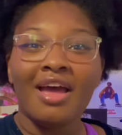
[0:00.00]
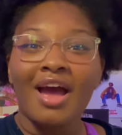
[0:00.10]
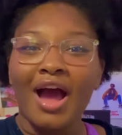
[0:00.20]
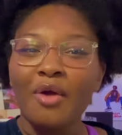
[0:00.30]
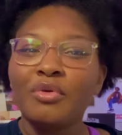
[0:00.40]

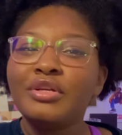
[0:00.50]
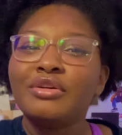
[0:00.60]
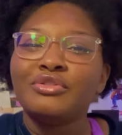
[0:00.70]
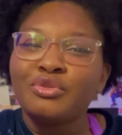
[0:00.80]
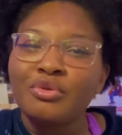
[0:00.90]
I really
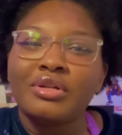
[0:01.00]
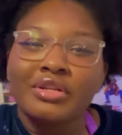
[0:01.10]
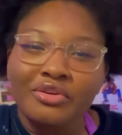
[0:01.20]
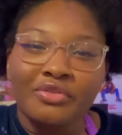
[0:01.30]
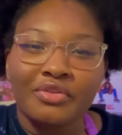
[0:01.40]
don't do
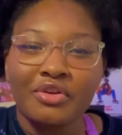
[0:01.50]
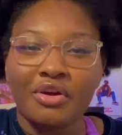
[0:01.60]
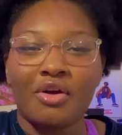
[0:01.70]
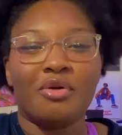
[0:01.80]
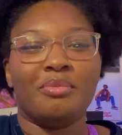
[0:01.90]
calligraphy
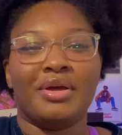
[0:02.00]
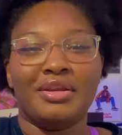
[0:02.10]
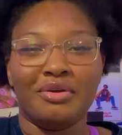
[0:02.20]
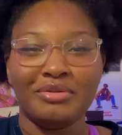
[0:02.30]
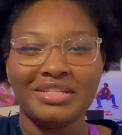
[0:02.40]
on my
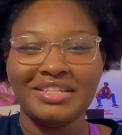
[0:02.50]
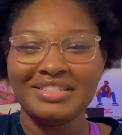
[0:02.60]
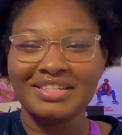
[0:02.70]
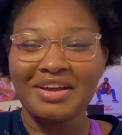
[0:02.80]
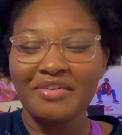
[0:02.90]
notes and
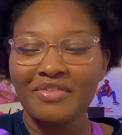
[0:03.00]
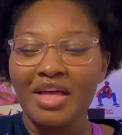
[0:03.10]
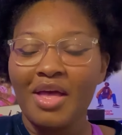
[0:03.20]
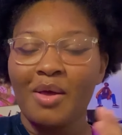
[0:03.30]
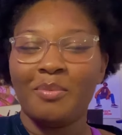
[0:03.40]
stuff,
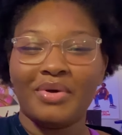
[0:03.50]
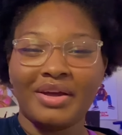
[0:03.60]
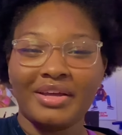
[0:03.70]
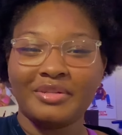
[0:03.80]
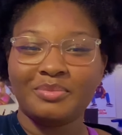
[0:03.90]

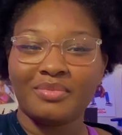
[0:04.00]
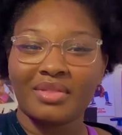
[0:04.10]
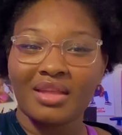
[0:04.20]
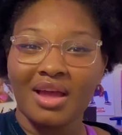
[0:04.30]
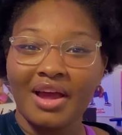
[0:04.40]
but
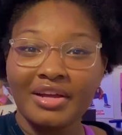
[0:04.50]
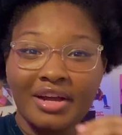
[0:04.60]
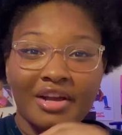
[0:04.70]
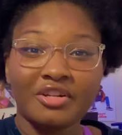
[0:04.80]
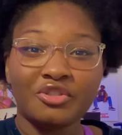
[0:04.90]
I
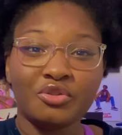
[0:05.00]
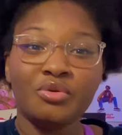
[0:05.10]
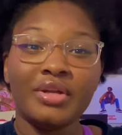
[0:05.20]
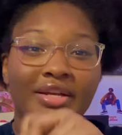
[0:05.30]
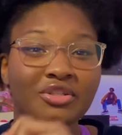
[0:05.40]
kind of do
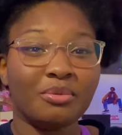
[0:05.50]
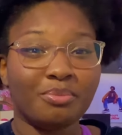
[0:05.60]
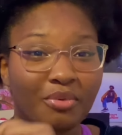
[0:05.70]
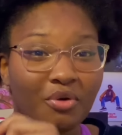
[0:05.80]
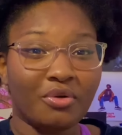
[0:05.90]
like
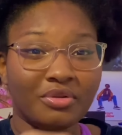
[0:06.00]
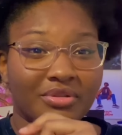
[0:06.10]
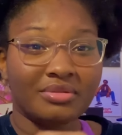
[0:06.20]
to